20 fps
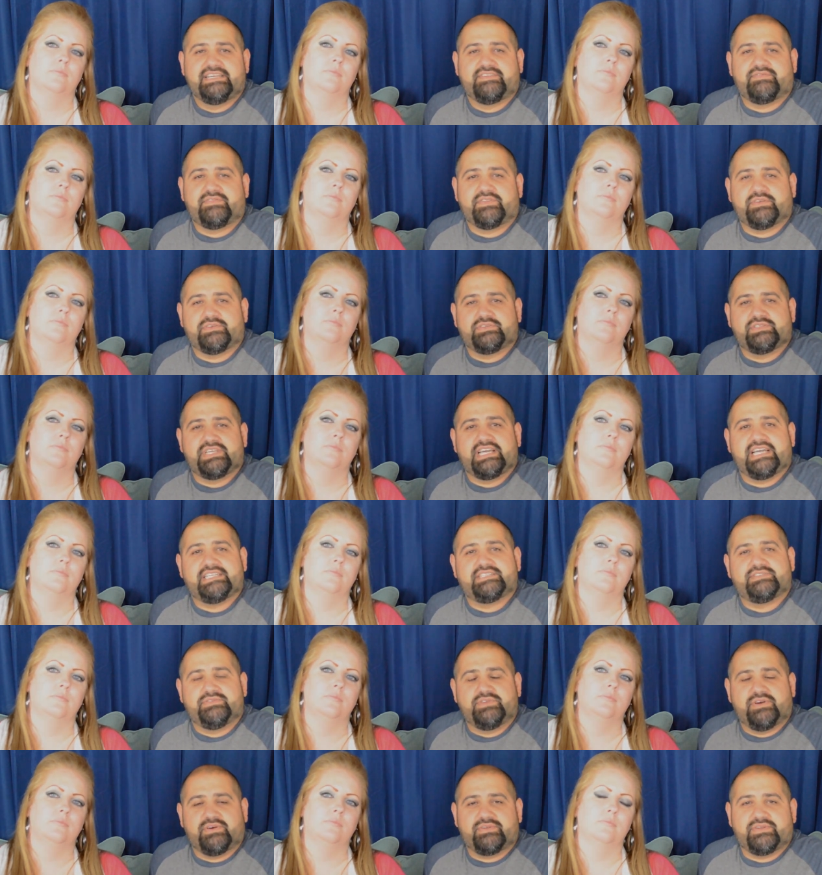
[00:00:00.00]
Speaker 1: For those of you guys
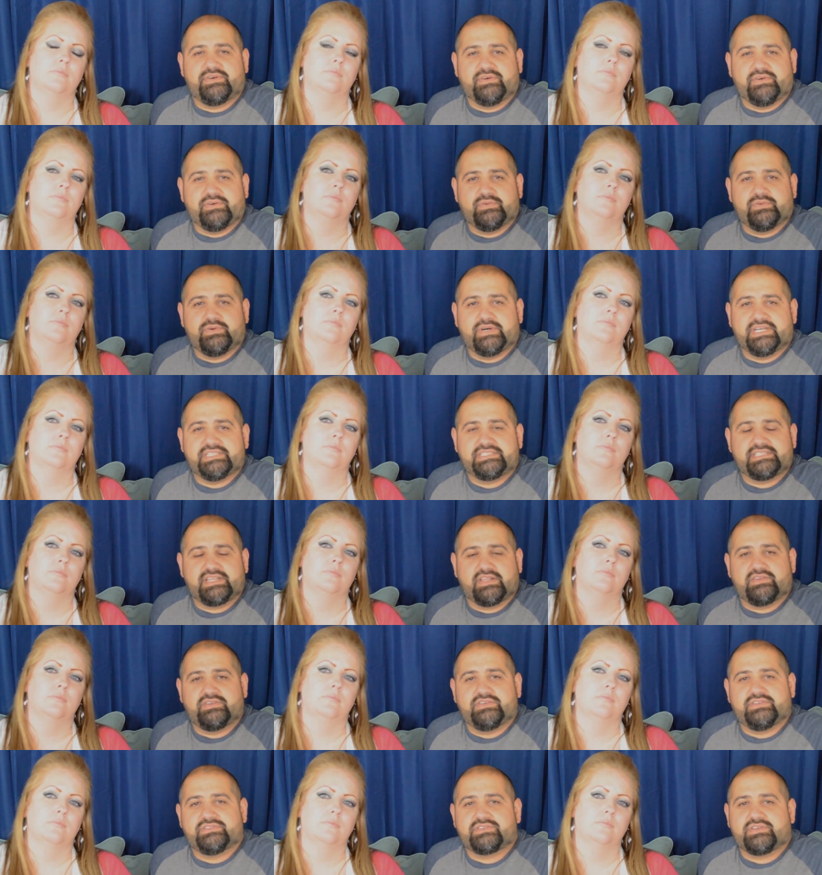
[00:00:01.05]
who don't know what
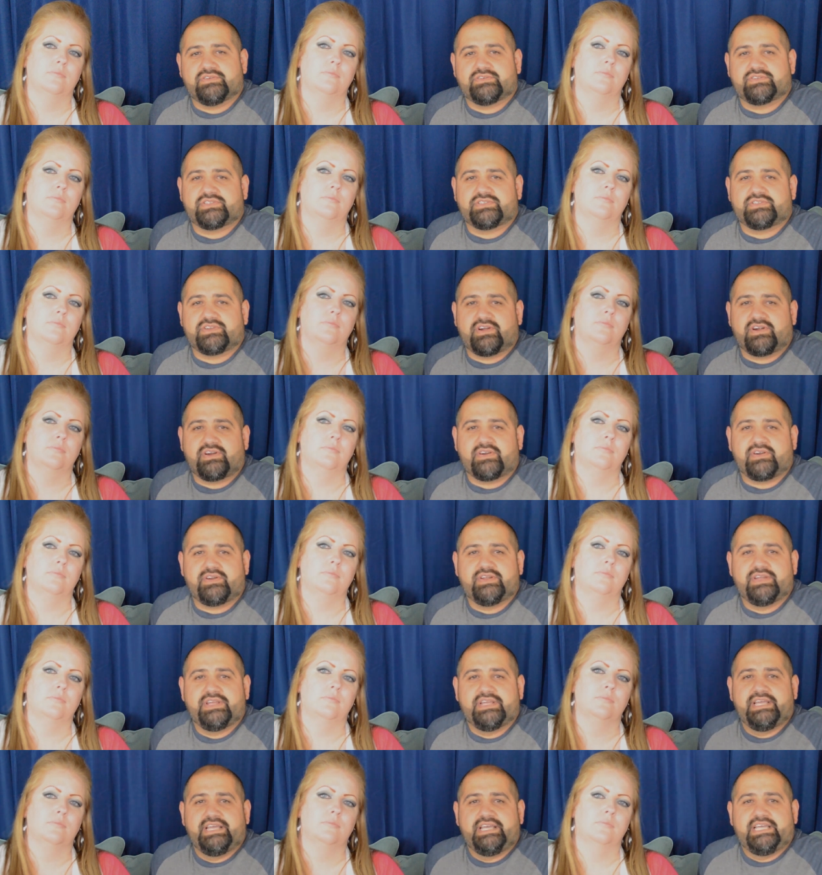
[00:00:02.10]
seller disclosures are,
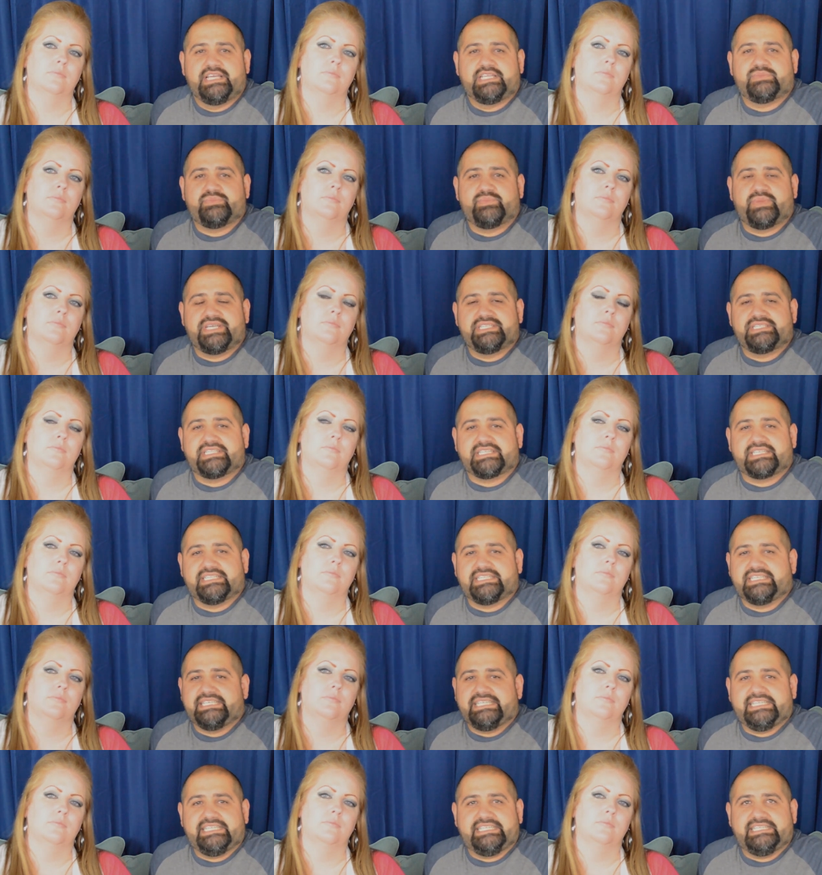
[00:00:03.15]
it's
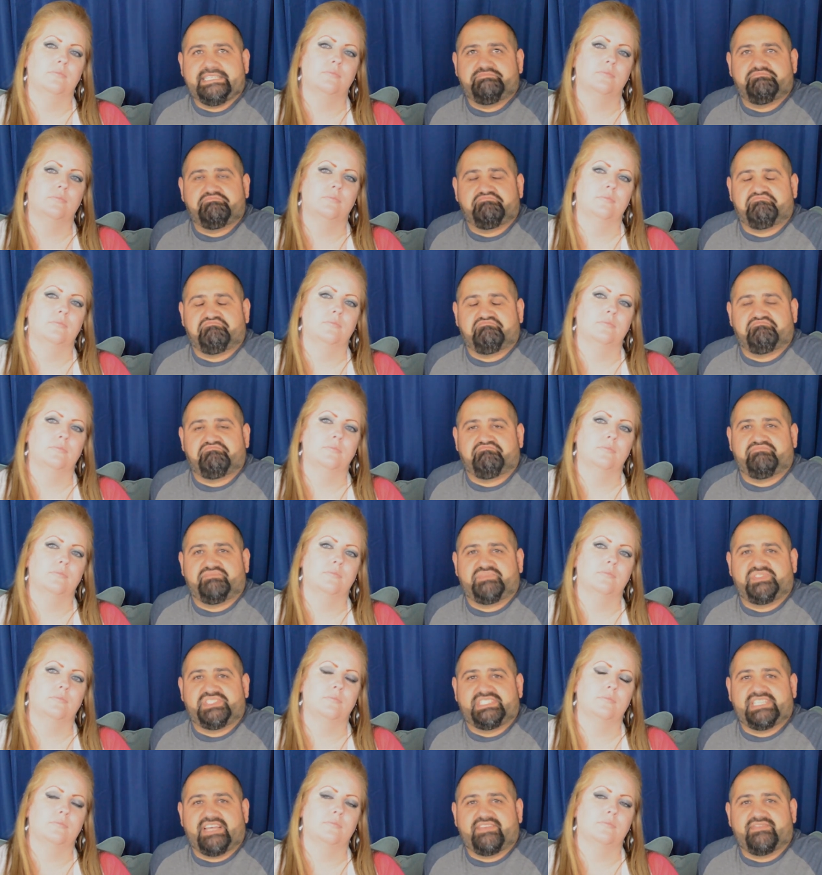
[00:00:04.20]
basically
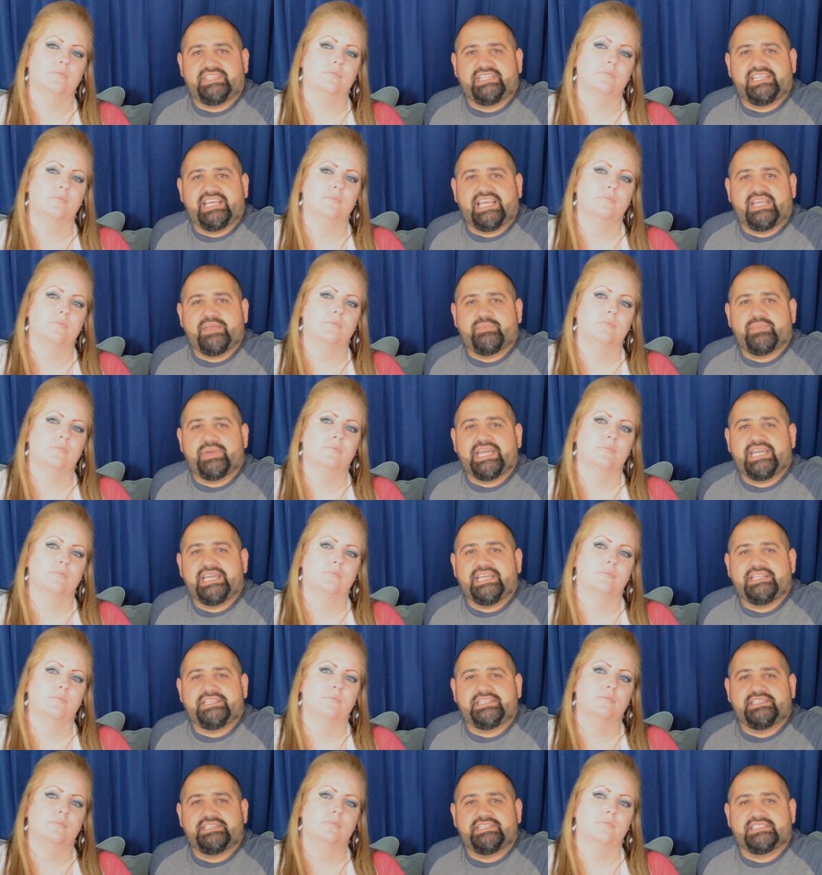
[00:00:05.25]
seven to eight
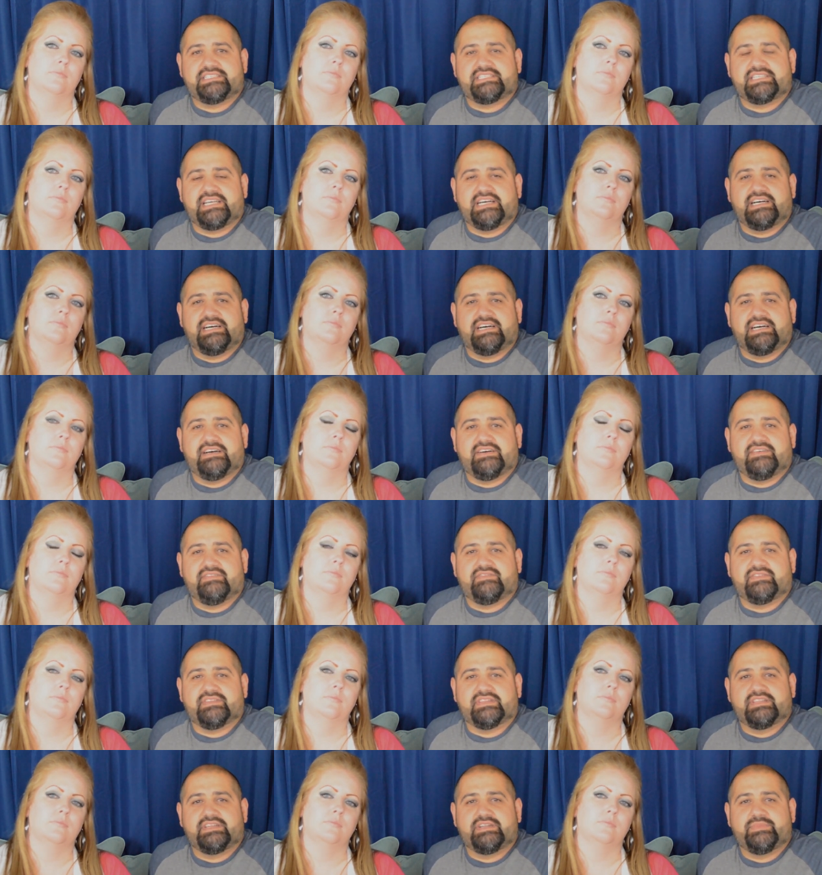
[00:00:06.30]
pages of
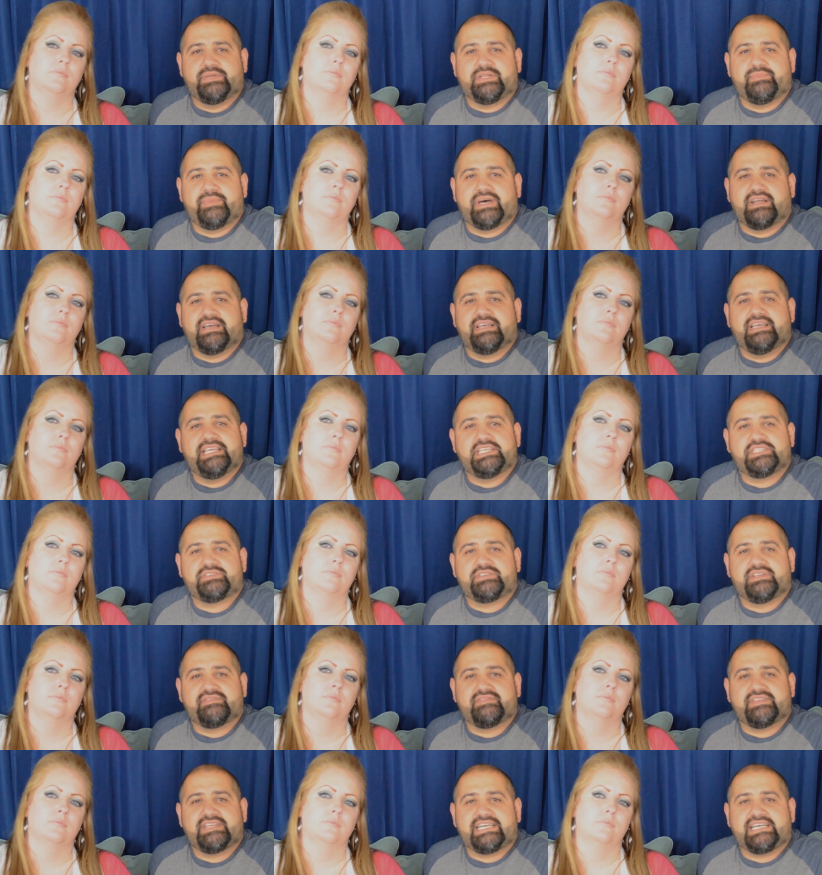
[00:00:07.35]
a little bit about history
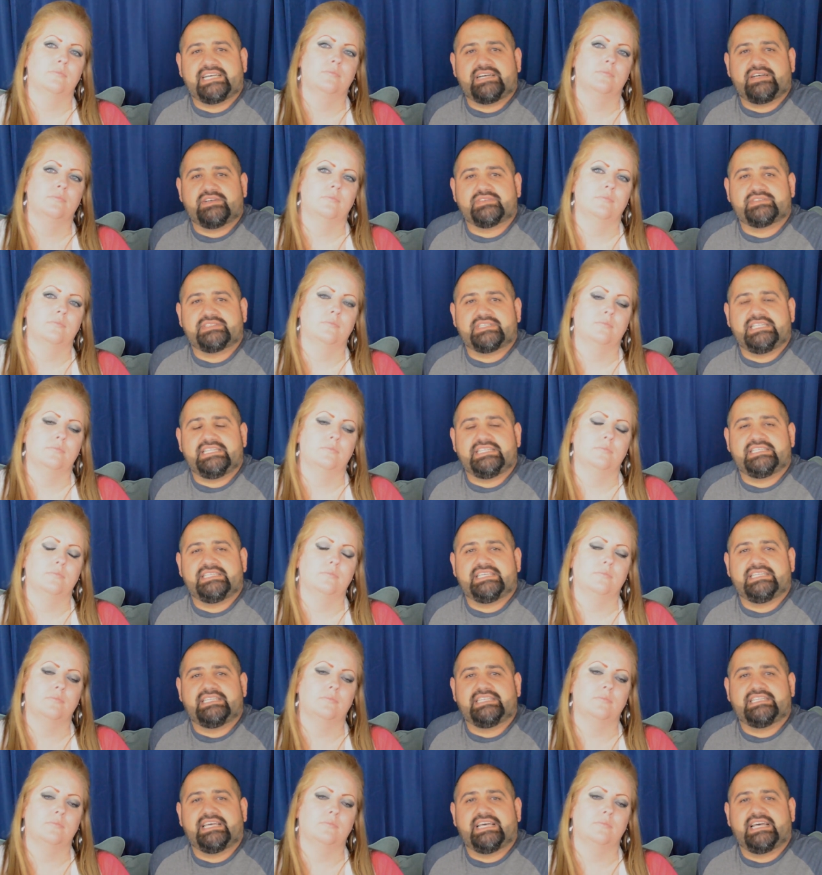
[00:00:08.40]
of the house,
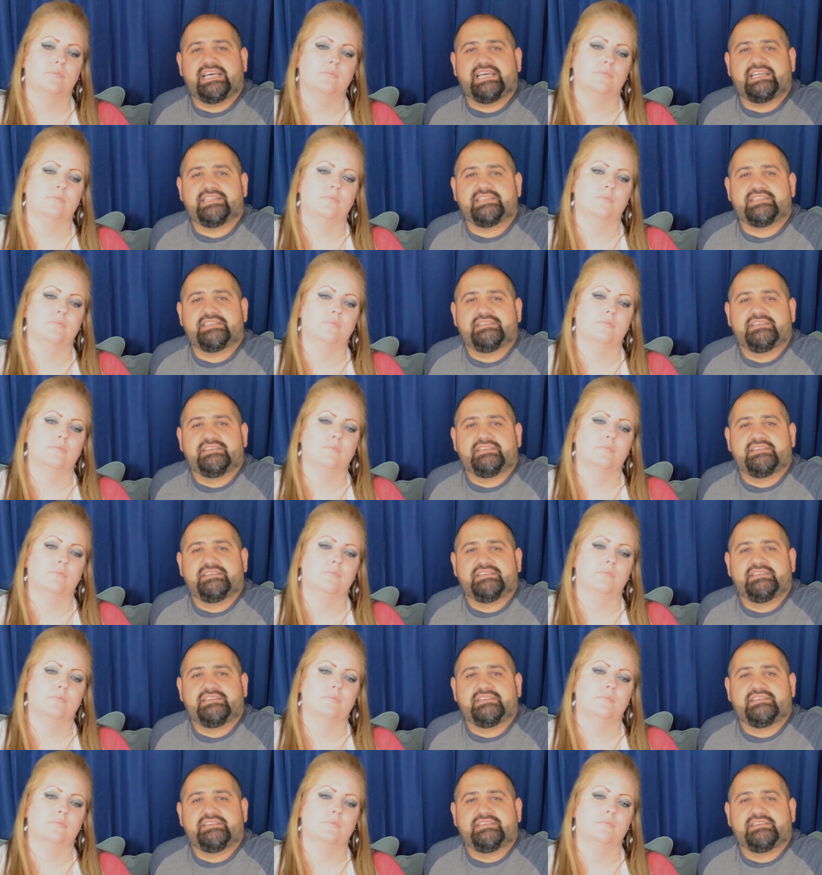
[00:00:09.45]
anything that